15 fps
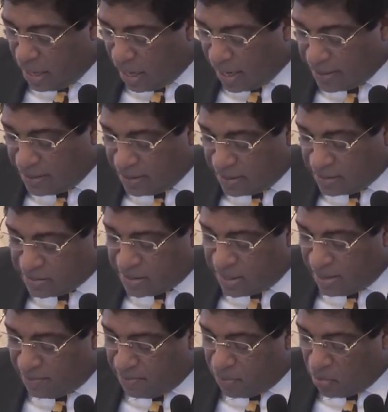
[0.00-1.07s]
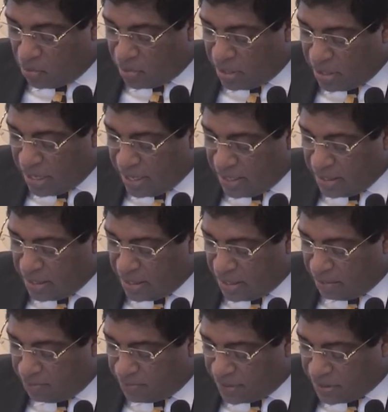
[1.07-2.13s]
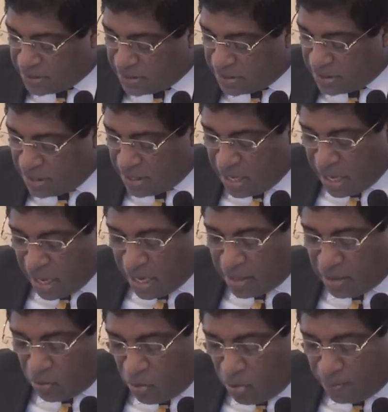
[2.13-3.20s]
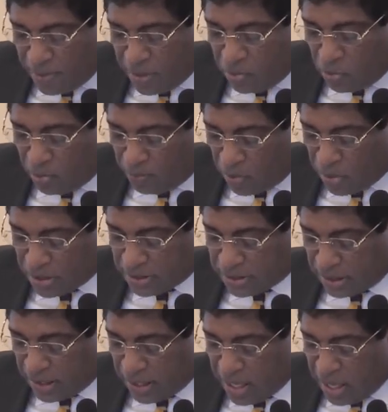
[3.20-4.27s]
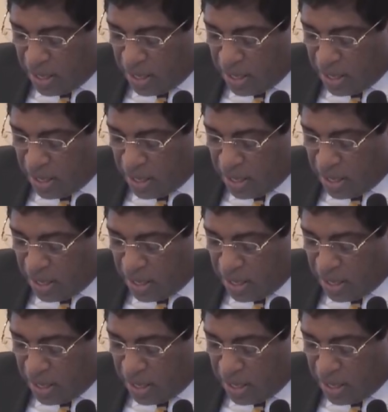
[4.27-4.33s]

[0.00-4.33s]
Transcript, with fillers: ideas lab, online, in person, and an open door policy.